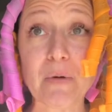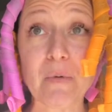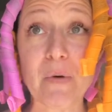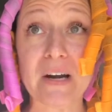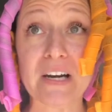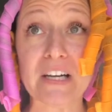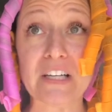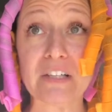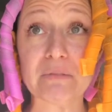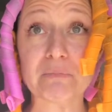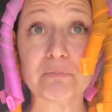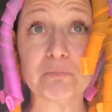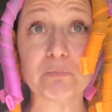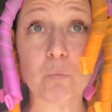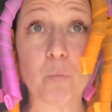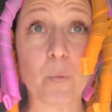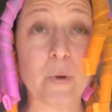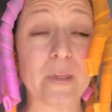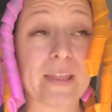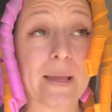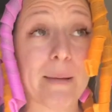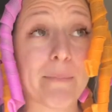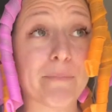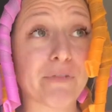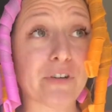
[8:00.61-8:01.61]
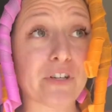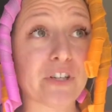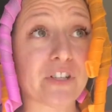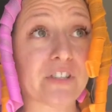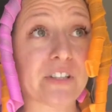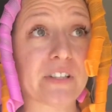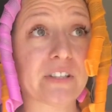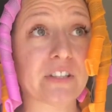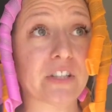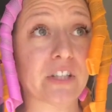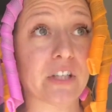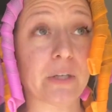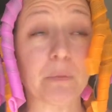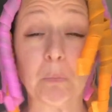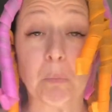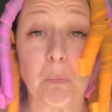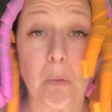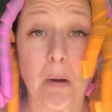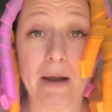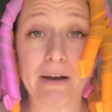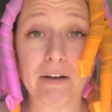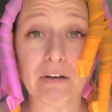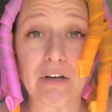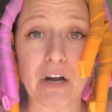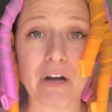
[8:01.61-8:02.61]
you want to win them for your sister.
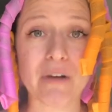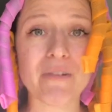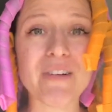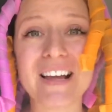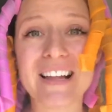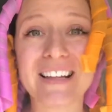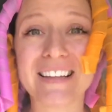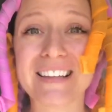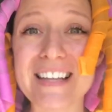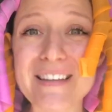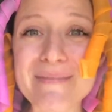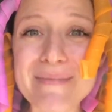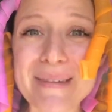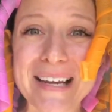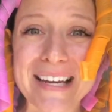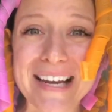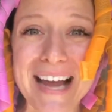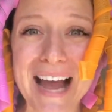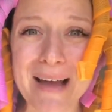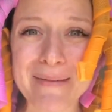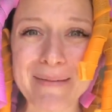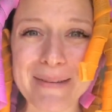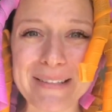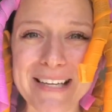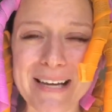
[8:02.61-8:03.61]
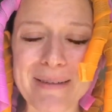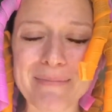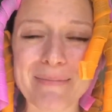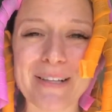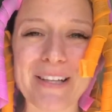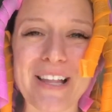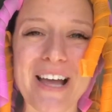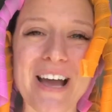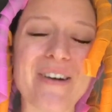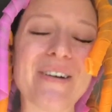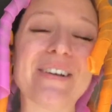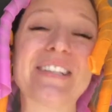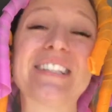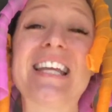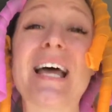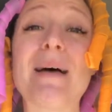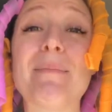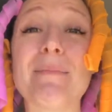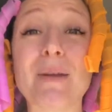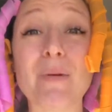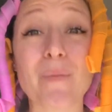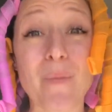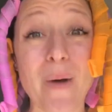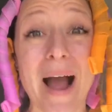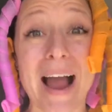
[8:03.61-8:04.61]
I don't know. Leave me a comment down below and tell
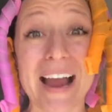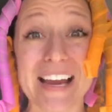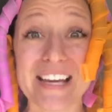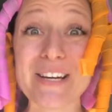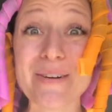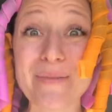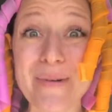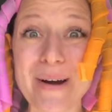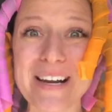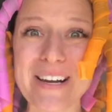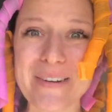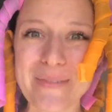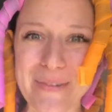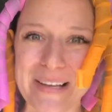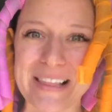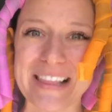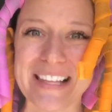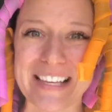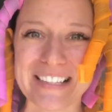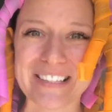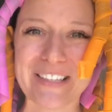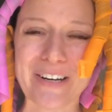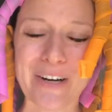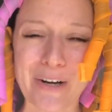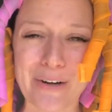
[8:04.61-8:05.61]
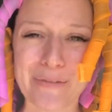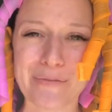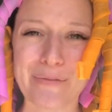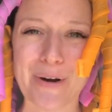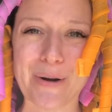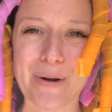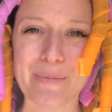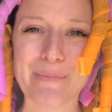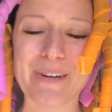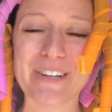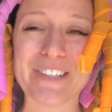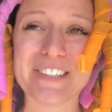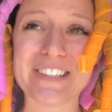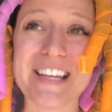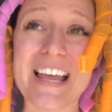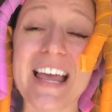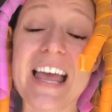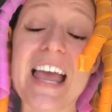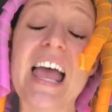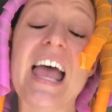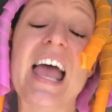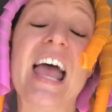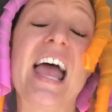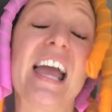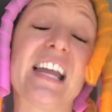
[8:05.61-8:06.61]
me why you want to win these curl formers.
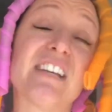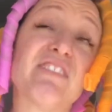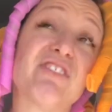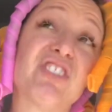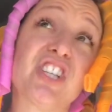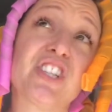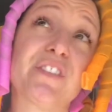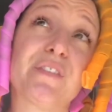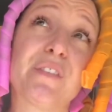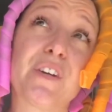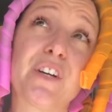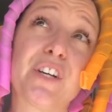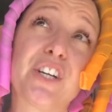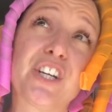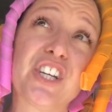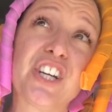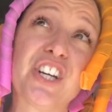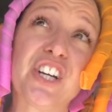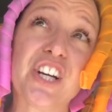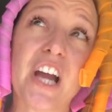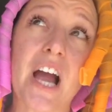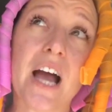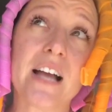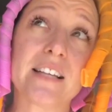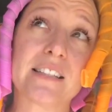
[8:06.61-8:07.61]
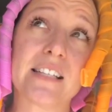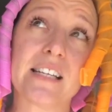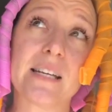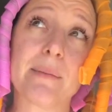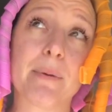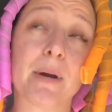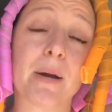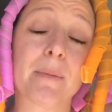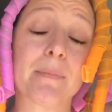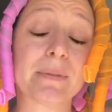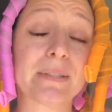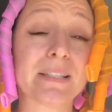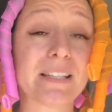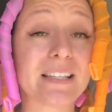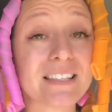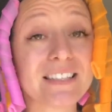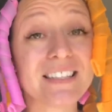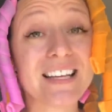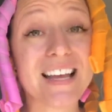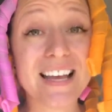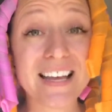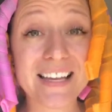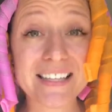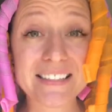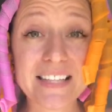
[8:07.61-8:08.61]
And just for curiosity purposes,
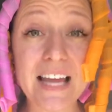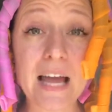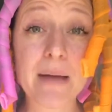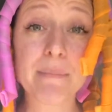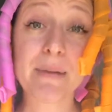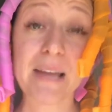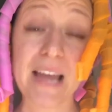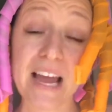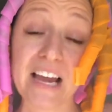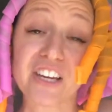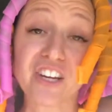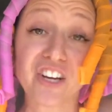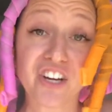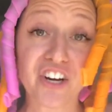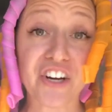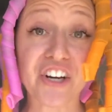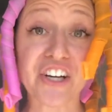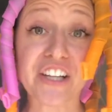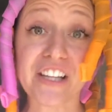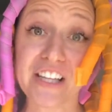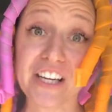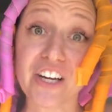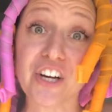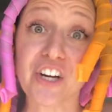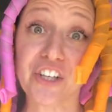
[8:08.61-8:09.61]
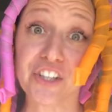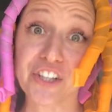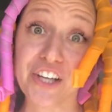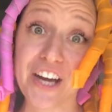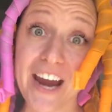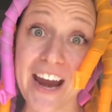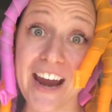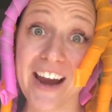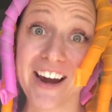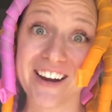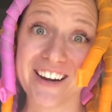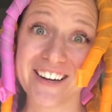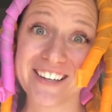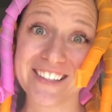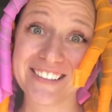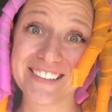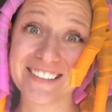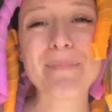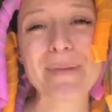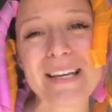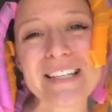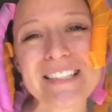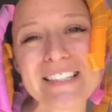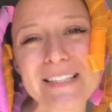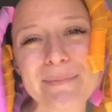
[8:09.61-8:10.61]
tell me how you currently curl your hair.
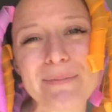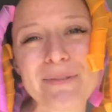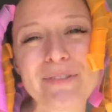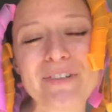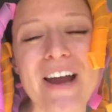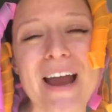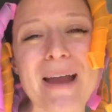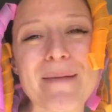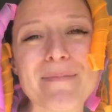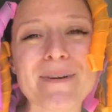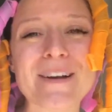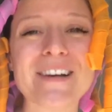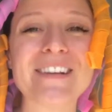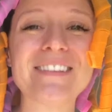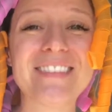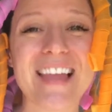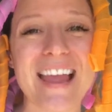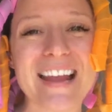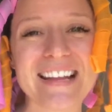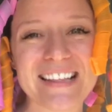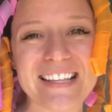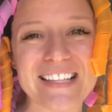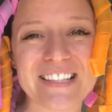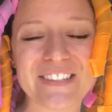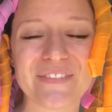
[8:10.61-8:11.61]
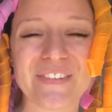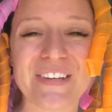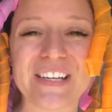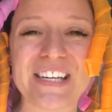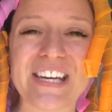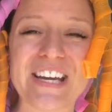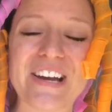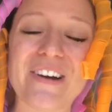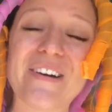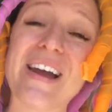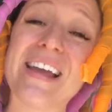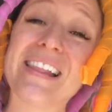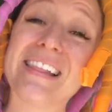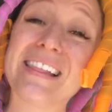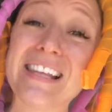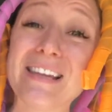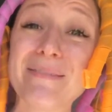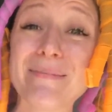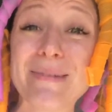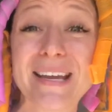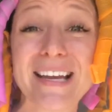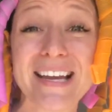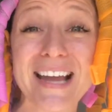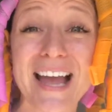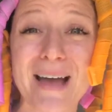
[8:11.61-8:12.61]
Be a subscriber, like this video, and
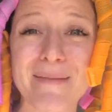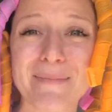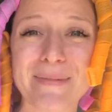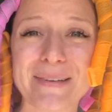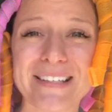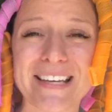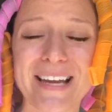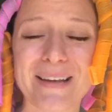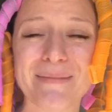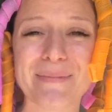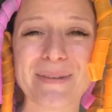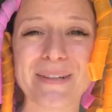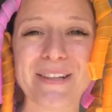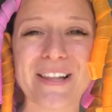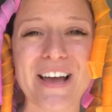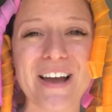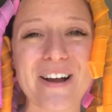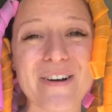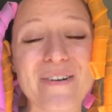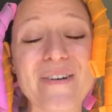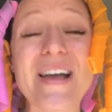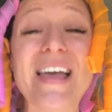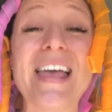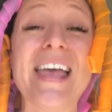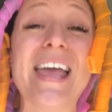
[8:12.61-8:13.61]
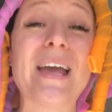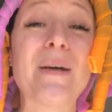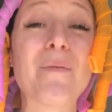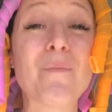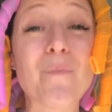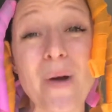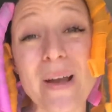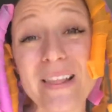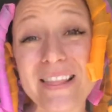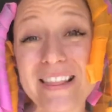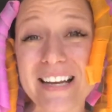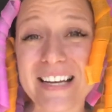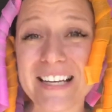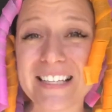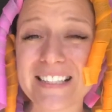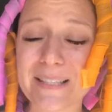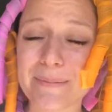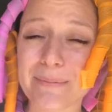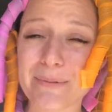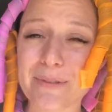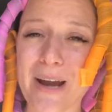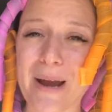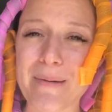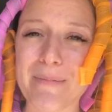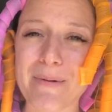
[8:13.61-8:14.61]
leave me a comment down below, and one lucky
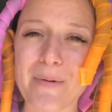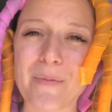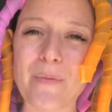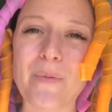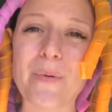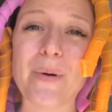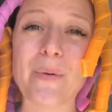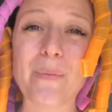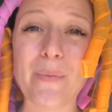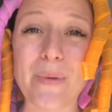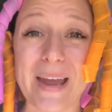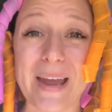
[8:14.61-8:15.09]
subscriber will